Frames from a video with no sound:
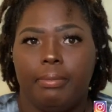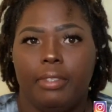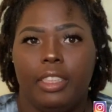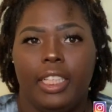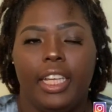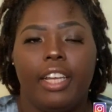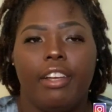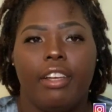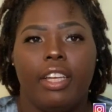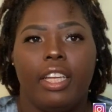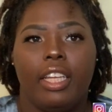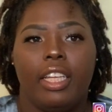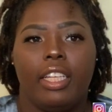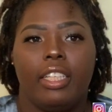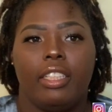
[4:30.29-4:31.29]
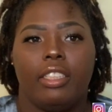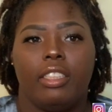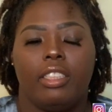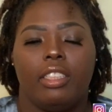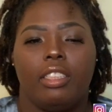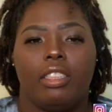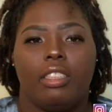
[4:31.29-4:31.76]
Dairy
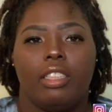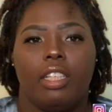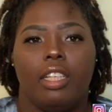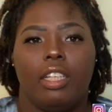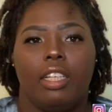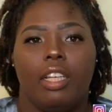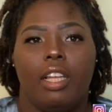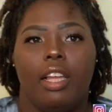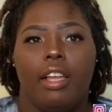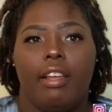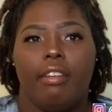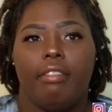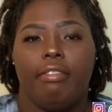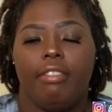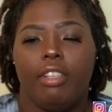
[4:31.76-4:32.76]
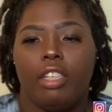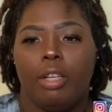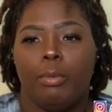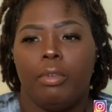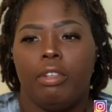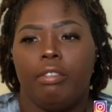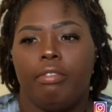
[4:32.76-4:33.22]
is filled
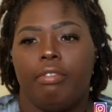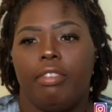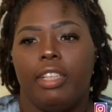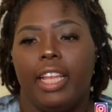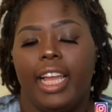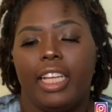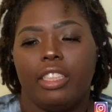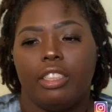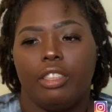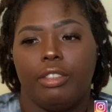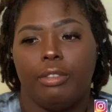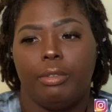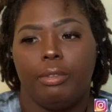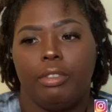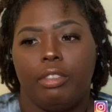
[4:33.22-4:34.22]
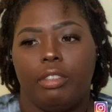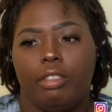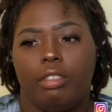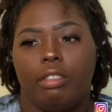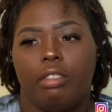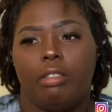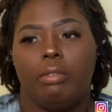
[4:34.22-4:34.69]
with
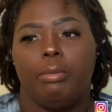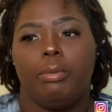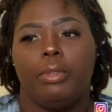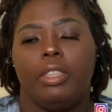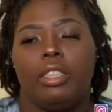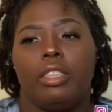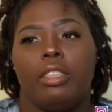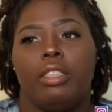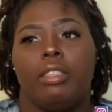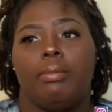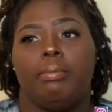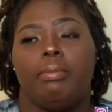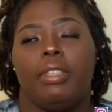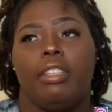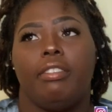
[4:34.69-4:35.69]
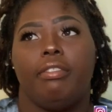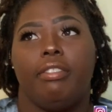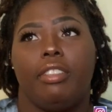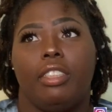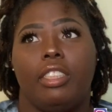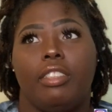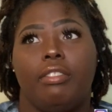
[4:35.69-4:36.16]
lactose. It
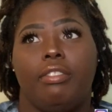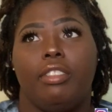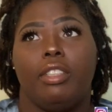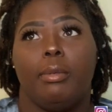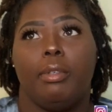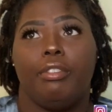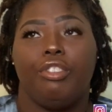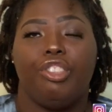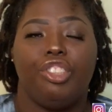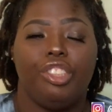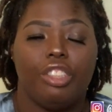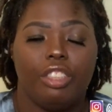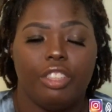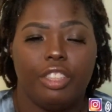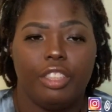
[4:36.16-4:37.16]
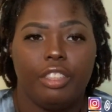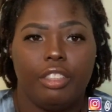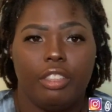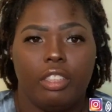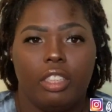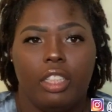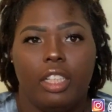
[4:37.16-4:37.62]
is filled with sugar,
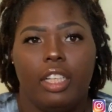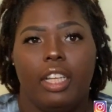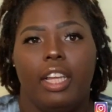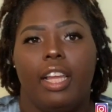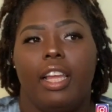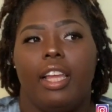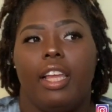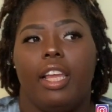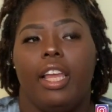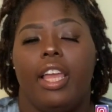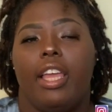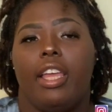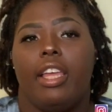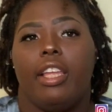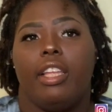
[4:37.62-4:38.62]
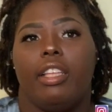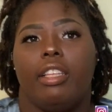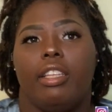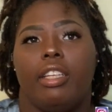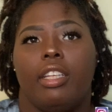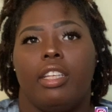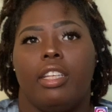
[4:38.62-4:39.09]

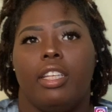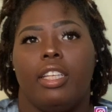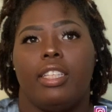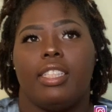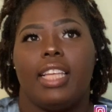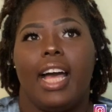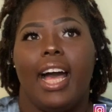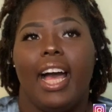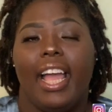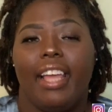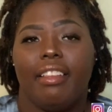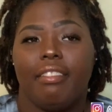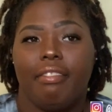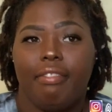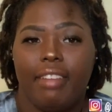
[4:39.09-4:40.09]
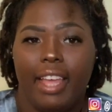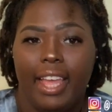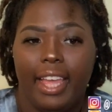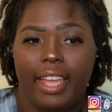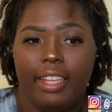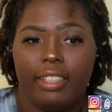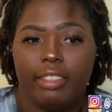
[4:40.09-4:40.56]
and it's high in
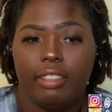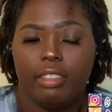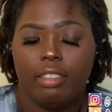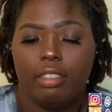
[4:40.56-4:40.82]
fat.